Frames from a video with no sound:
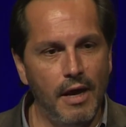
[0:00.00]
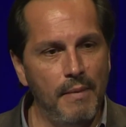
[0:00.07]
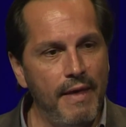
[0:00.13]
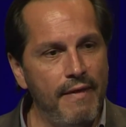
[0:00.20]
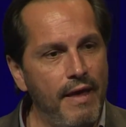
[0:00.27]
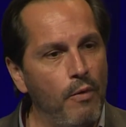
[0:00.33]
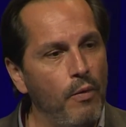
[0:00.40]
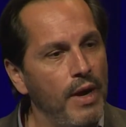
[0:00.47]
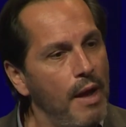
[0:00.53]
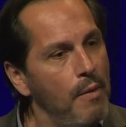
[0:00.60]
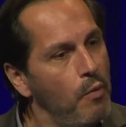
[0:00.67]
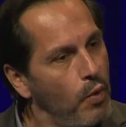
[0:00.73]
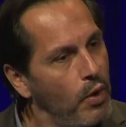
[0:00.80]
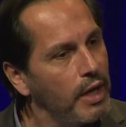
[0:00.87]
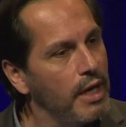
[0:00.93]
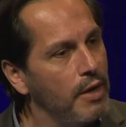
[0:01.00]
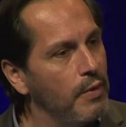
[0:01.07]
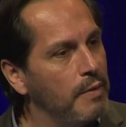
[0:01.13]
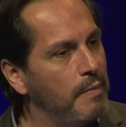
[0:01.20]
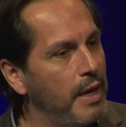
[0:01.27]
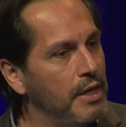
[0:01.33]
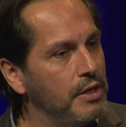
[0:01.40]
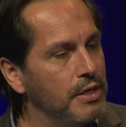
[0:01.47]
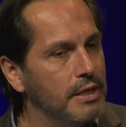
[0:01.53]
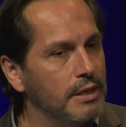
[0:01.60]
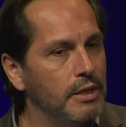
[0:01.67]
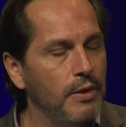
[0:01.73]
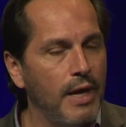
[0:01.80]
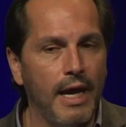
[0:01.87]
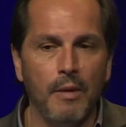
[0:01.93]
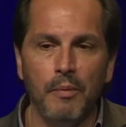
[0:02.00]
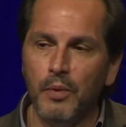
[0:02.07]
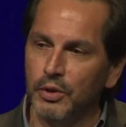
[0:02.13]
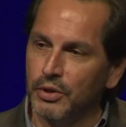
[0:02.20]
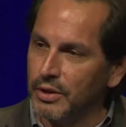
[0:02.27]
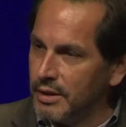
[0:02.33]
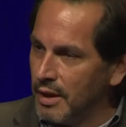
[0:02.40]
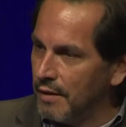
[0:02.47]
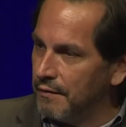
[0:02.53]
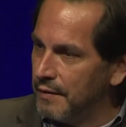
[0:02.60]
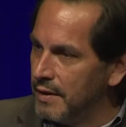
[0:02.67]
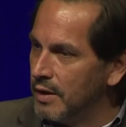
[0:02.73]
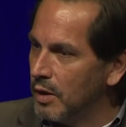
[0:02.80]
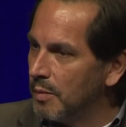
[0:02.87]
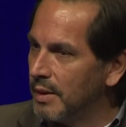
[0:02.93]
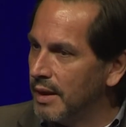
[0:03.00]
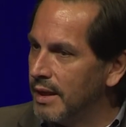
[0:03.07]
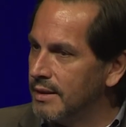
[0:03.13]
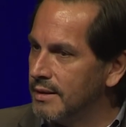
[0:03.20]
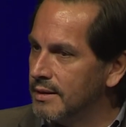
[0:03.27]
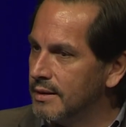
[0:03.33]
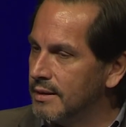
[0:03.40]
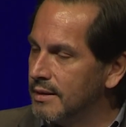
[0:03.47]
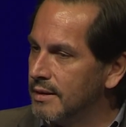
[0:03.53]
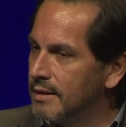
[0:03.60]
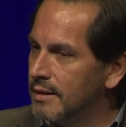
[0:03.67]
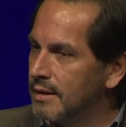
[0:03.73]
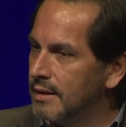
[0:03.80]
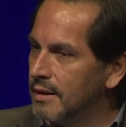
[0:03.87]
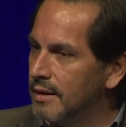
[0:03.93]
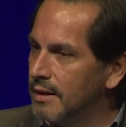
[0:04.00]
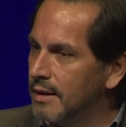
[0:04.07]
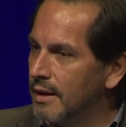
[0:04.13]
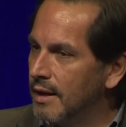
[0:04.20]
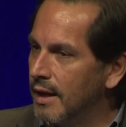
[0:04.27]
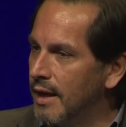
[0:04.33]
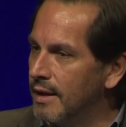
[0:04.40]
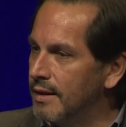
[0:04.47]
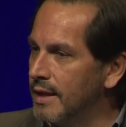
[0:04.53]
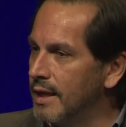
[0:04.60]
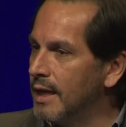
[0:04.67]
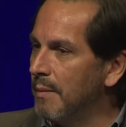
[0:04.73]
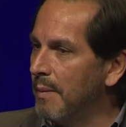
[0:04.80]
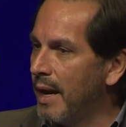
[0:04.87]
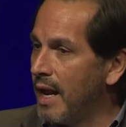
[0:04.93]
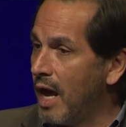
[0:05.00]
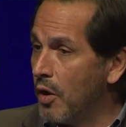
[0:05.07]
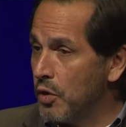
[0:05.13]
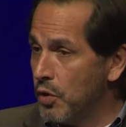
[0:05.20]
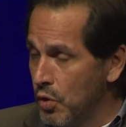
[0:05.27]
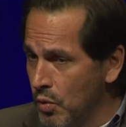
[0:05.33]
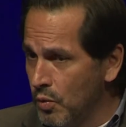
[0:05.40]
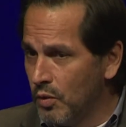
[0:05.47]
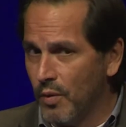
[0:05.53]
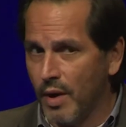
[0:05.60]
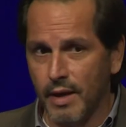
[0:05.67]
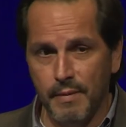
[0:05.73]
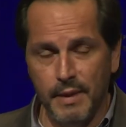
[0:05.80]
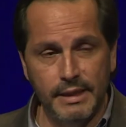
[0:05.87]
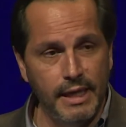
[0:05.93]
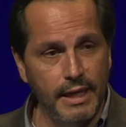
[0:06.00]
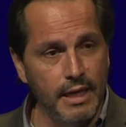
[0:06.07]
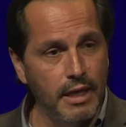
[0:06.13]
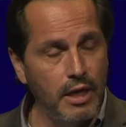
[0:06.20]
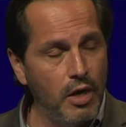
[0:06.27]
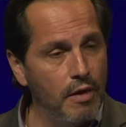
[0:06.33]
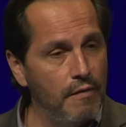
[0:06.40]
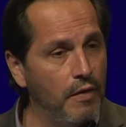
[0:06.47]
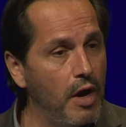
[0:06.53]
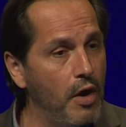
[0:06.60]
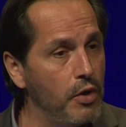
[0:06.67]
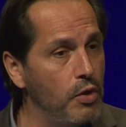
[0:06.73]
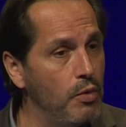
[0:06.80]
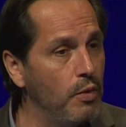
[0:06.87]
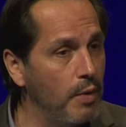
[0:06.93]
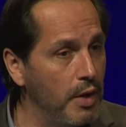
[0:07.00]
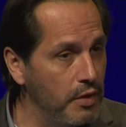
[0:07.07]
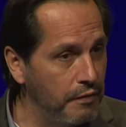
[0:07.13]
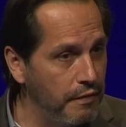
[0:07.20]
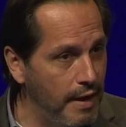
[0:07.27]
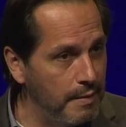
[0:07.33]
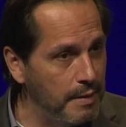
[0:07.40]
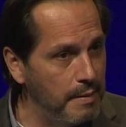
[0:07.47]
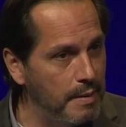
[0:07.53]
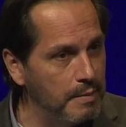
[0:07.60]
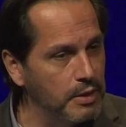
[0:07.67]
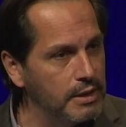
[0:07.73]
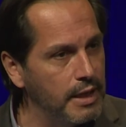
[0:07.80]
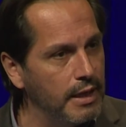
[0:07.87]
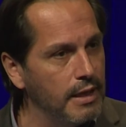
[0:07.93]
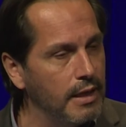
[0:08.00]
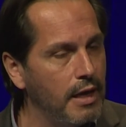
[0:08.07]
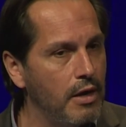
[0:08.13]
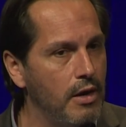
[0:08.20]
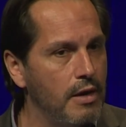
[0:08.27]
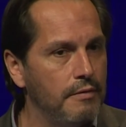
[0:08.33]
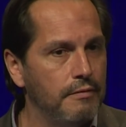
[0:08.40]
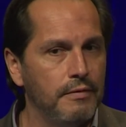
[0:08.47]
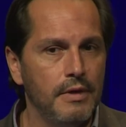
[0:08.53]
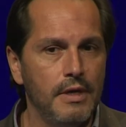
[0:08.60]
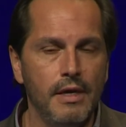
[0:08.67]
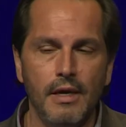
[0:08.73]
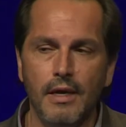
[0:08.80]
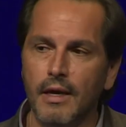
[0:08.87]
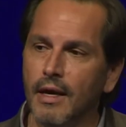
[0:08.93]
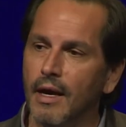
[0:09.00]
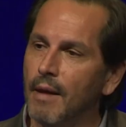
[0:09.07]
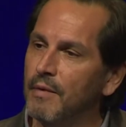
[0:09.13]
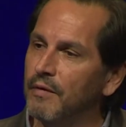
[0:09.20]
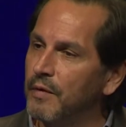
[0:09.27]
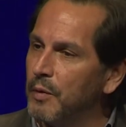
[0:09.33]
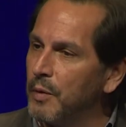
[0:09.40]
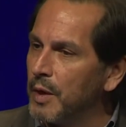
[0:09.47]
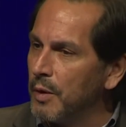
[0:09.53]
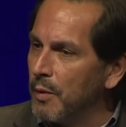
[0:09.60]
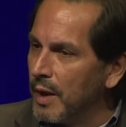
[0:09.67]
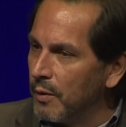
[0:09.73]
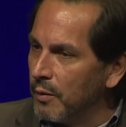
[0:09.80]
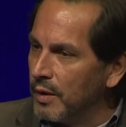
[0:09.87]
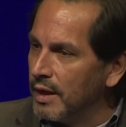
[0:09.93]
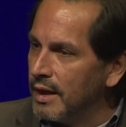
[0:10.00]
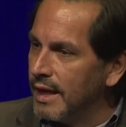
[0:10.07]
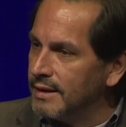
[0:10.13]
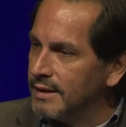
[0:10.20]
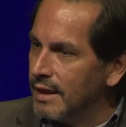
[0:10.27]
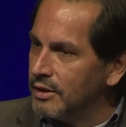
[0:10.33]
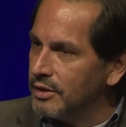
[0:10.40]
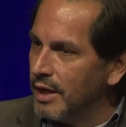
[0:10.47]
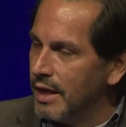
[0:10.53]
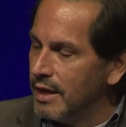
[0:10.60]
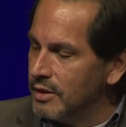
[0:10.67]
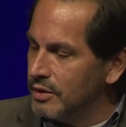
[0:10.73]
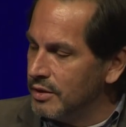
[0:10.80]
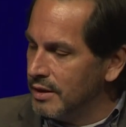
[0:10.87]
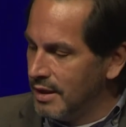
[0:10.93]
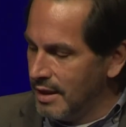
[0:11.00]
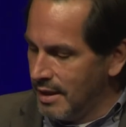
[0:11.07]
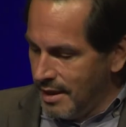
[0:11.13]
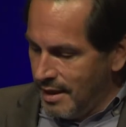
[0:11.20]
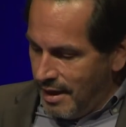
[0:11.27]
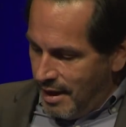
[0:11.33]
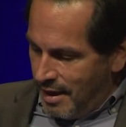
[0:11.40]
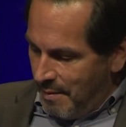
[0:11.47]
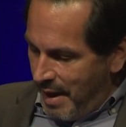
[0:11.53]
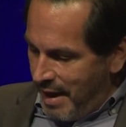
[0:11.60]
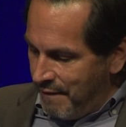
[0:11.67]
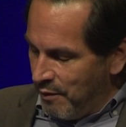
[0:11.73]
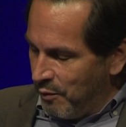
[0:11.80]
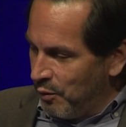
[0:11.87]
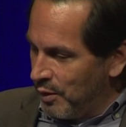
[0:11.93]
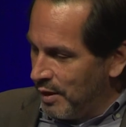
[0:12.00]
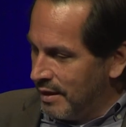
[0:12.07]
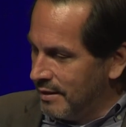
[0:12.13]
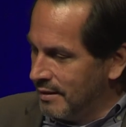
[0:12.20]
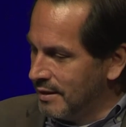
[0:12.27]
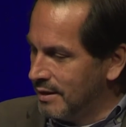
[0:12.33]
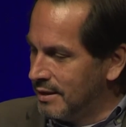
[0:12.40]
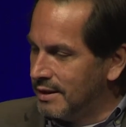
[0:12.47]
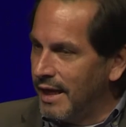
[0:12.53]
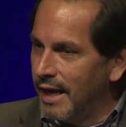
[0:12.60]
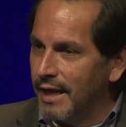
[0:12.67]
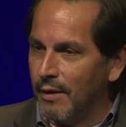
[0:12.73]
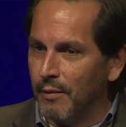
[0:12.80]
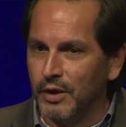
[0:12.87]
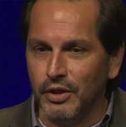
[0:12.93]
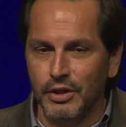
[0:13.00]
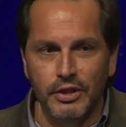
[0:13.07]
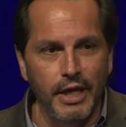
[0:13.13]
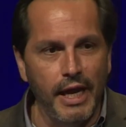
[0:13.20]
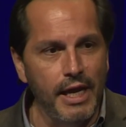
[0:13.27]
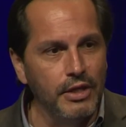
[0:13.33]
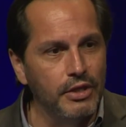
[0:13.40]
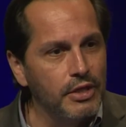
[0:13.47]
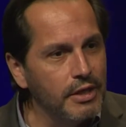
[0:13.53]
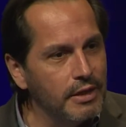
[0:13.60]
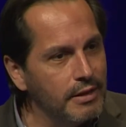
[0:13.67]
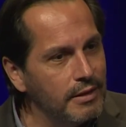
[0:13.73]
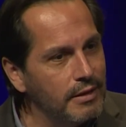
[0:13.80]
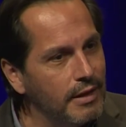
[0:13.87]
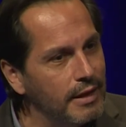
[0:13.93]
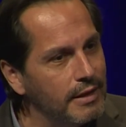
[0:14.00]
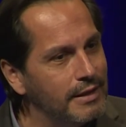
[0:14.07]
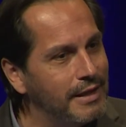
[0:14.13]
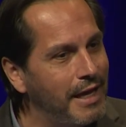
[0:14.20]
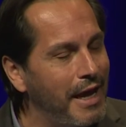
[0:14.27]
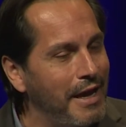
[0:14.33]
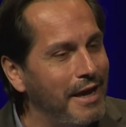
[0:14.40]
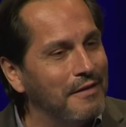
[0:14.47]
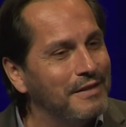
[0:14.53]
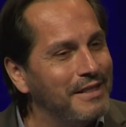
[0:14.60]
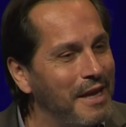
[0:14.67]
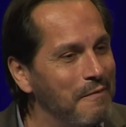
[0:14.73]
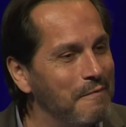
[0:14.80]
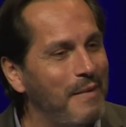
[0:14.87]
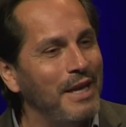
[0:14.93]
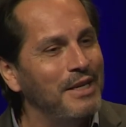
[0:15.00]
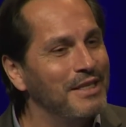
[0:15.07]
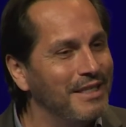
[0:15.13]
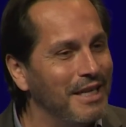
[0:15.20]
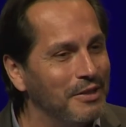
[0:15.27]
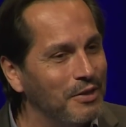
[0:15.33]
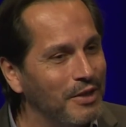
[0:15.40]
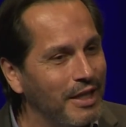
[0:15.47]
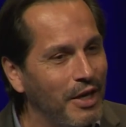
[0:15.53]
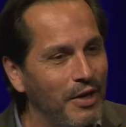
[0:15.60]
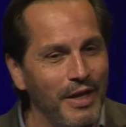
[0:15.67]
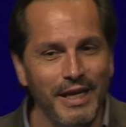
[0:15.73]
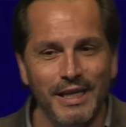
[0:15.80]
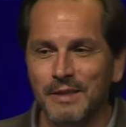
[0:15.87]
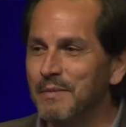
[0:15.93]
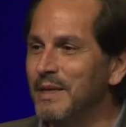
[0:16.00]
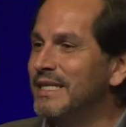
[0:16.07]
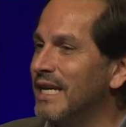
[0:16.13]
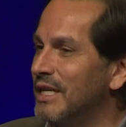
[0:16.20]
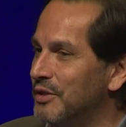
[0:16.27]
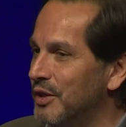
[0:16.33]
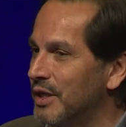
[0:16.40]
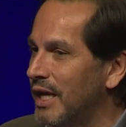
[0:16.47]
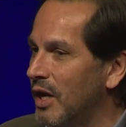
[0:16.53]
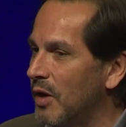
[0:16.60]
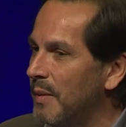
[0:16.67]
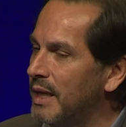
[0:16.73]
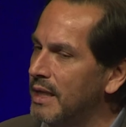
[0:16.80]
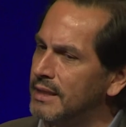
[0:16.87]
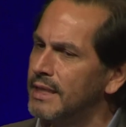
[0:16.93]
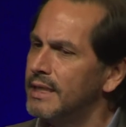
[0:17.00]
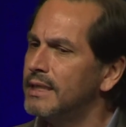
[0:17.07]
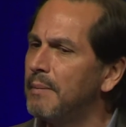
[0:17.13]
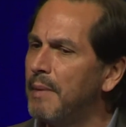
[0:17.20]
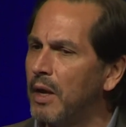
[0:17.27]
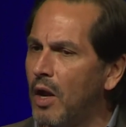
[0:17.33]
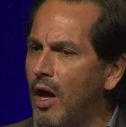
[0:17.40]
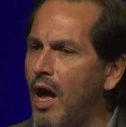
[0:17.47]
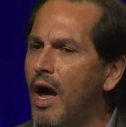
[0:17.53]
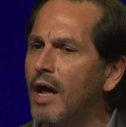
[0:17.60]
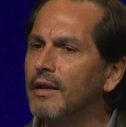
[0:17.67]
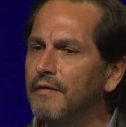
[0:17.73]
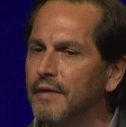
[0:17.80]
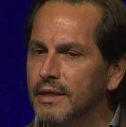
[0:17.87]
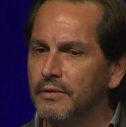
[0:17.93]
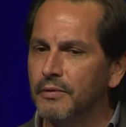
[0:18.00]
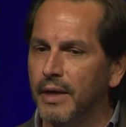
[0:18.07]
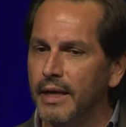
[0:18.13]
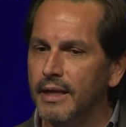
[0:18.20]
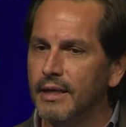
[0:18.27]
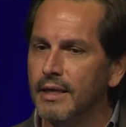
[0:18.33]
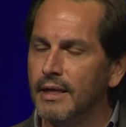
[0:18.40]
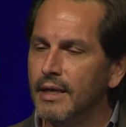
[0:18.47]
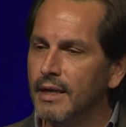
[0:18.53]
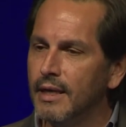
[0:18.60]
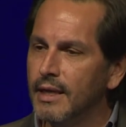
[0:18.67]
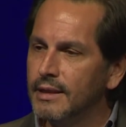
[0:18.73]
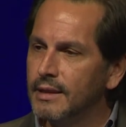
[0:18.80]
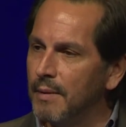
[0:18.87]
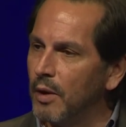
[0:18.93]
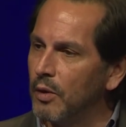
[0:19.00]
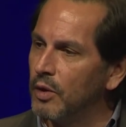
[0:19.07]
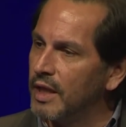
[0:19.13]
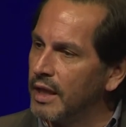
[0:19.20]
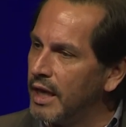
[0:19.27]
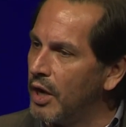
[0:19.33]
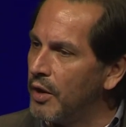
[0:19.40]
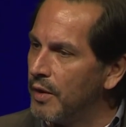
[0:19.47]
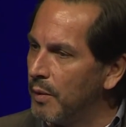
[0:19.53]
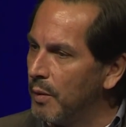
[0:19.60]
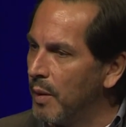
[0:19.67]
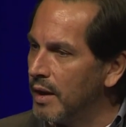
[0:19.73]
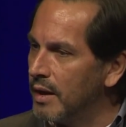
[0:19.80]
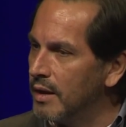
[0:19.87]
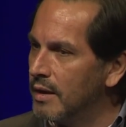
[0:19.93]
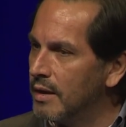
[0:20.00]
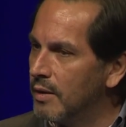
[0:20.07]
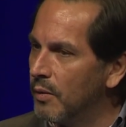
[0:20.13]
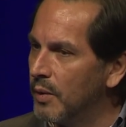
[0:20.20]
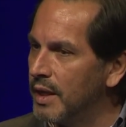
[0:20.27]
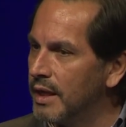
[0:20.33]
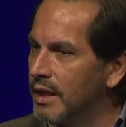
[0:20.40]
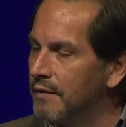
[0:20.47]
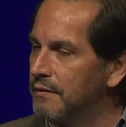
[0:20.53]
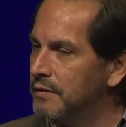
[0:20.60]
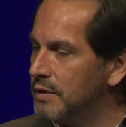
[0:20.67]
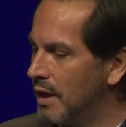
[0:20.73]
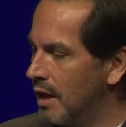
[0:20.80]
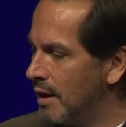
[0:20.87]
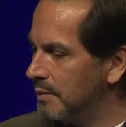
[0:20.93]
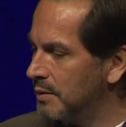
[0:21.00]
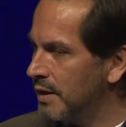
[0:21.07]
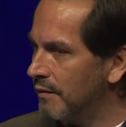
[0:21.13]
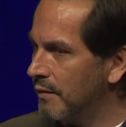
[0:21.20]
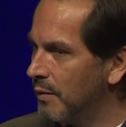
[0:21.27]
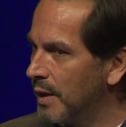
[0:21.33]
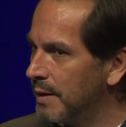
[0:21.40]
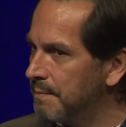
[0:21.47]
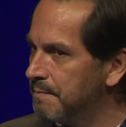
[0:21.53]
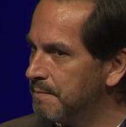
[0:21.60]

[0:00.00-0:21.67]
And that when I'm working with patients, you got to put yourself in their place and think about how you would want to be taken care of, or how you would want your family members taken care of, if we really want to realize that change. I even would say that we should change, instead of saying patient-centered care, that it's me-centered care, because it is about all of us, right? It's about the care that we want to give to everyone.